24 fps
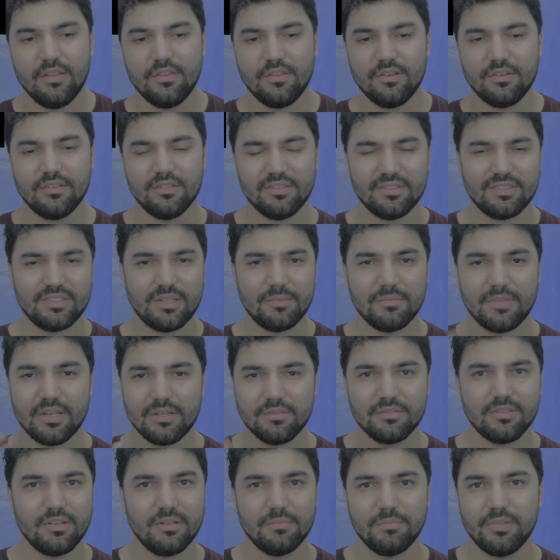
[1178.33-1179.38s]
they're
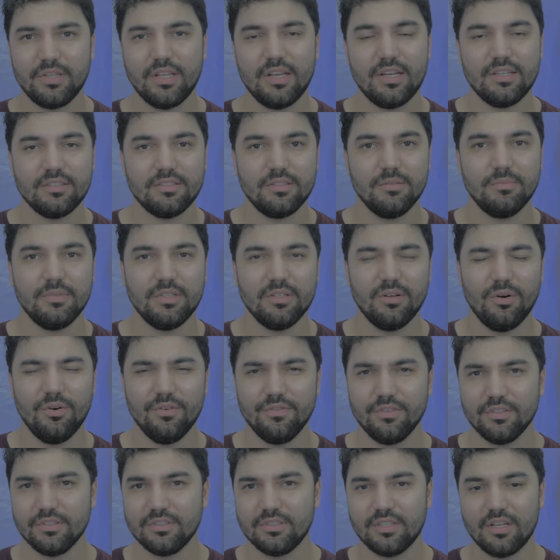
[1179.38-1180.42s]
sometimes on plays they'll be
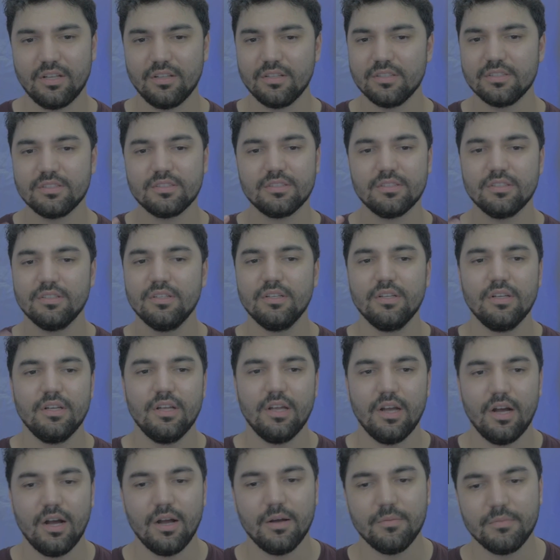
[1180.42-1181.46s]
overzealous.
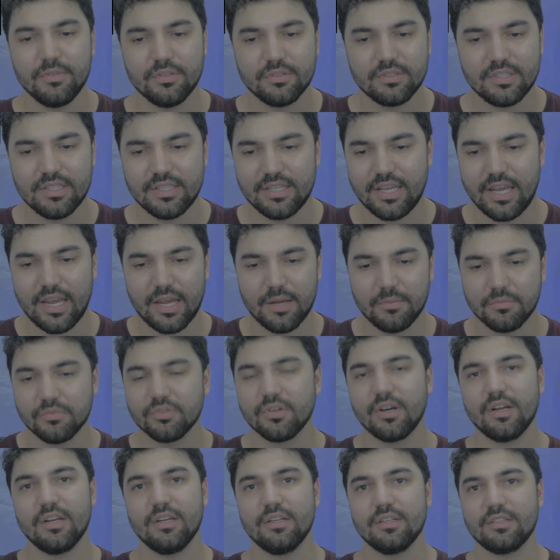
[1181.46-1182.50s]
You'll see Cam
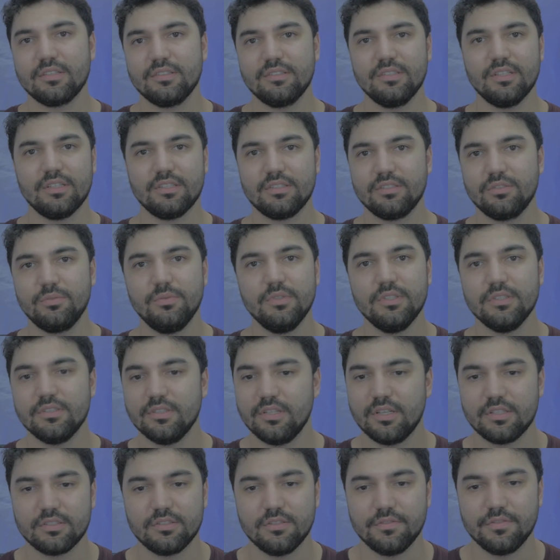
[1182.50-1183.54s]
trying to squeeze an
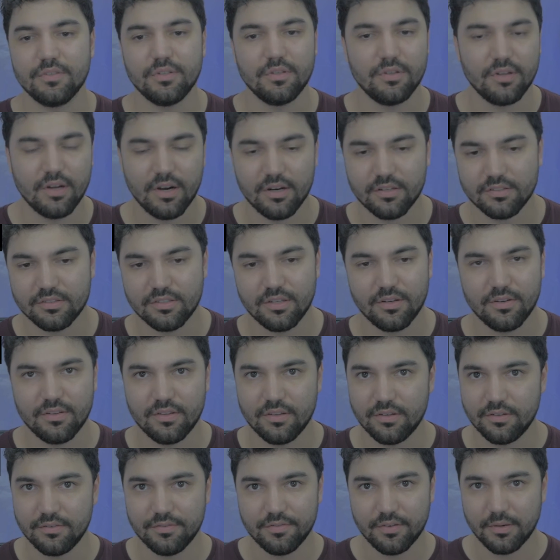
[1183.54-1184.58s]
extra few yards out, and
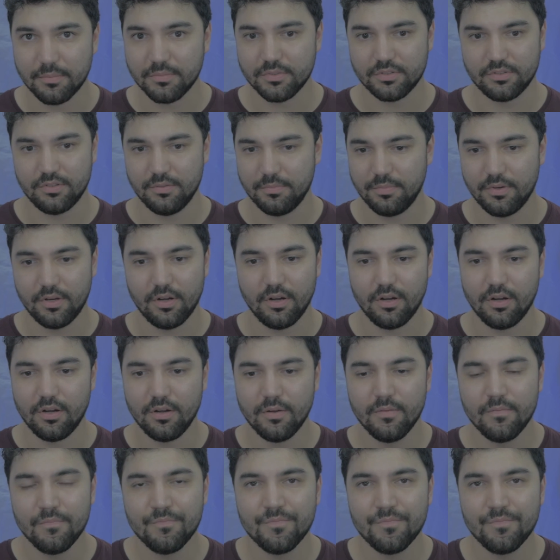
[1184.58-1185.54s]
then he fumbles the ball.